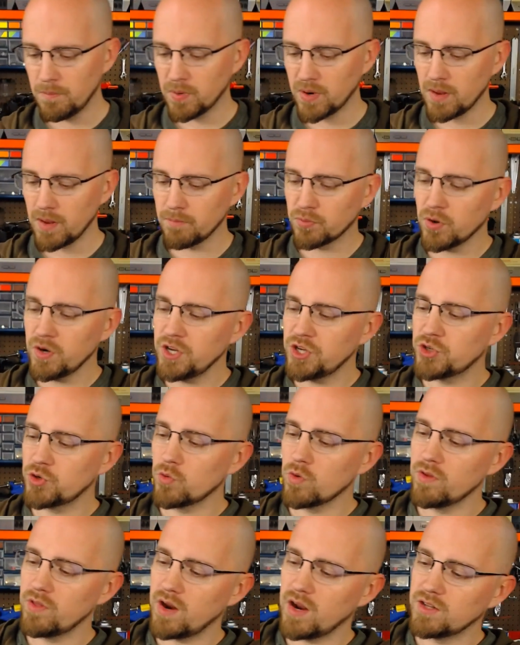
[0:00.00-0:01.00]
But I'm pretty
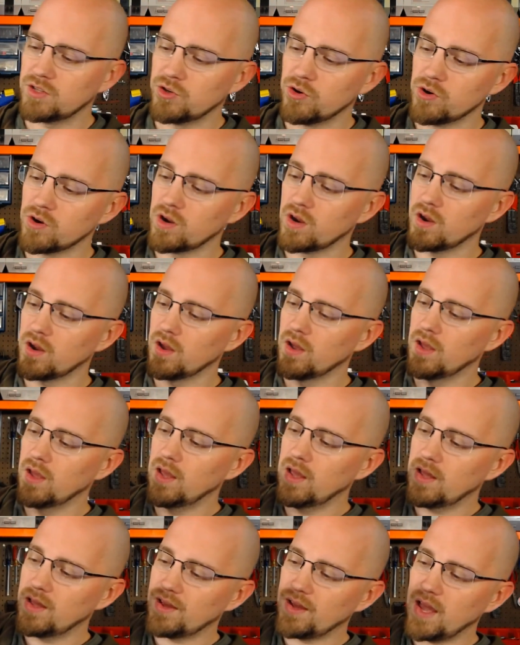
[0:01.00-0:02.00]
sure that I took
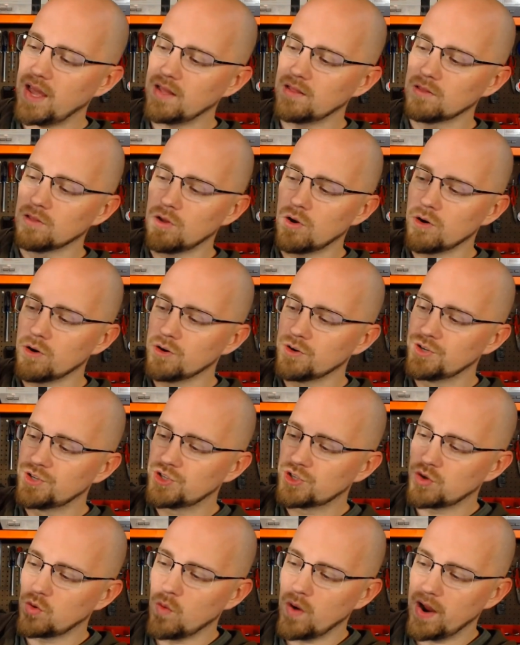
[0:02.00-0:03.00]
a large
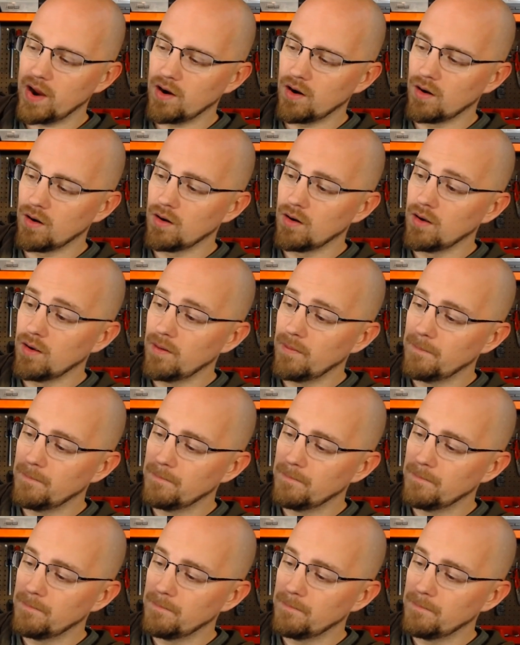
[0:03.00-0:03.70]
square,